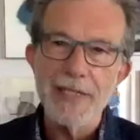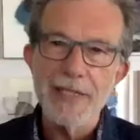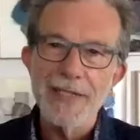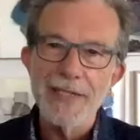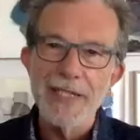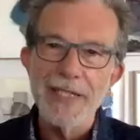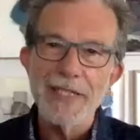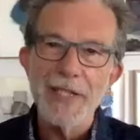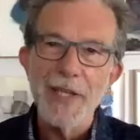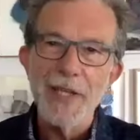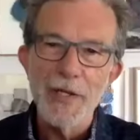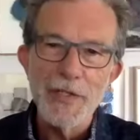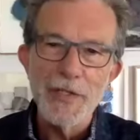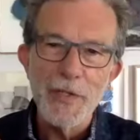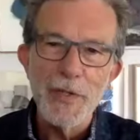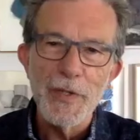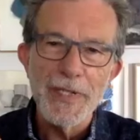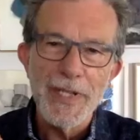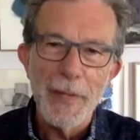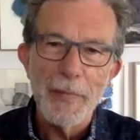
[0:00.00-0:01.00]
let's go
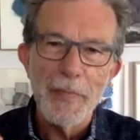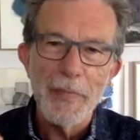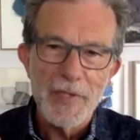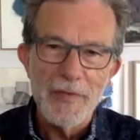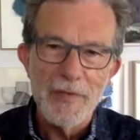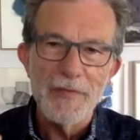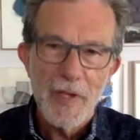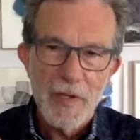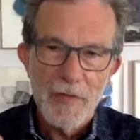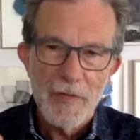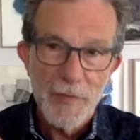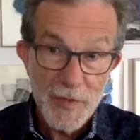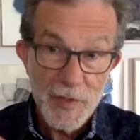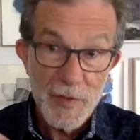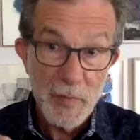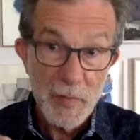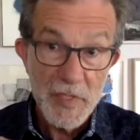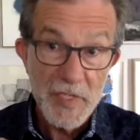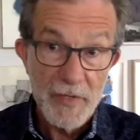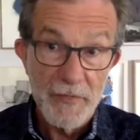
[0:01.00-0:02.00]
to a couple of
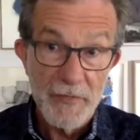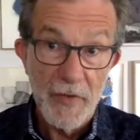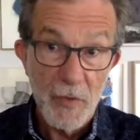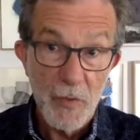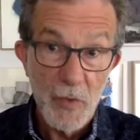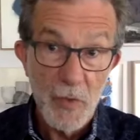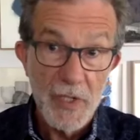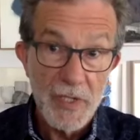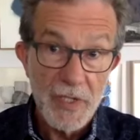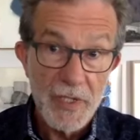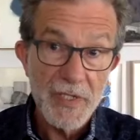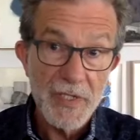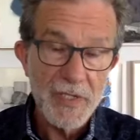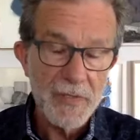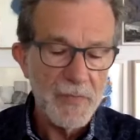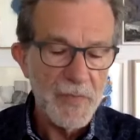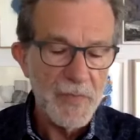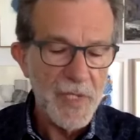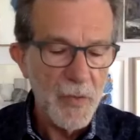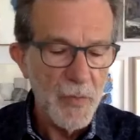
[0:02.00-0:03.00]
specific
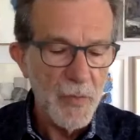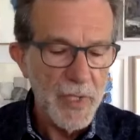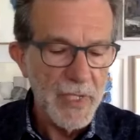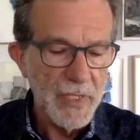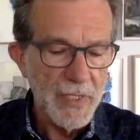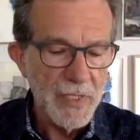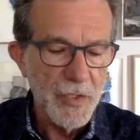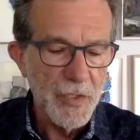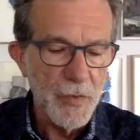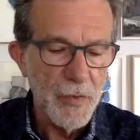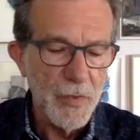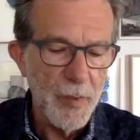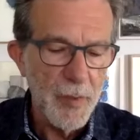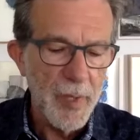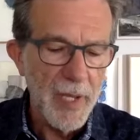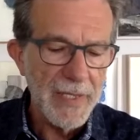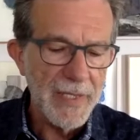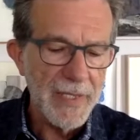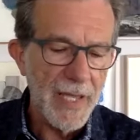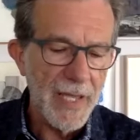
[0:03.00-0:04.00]
works so we can talk
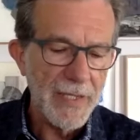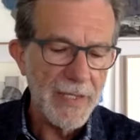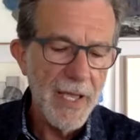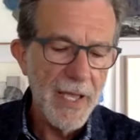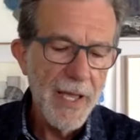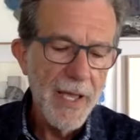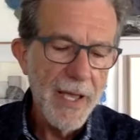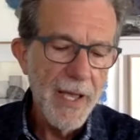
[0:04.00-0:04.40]
about that.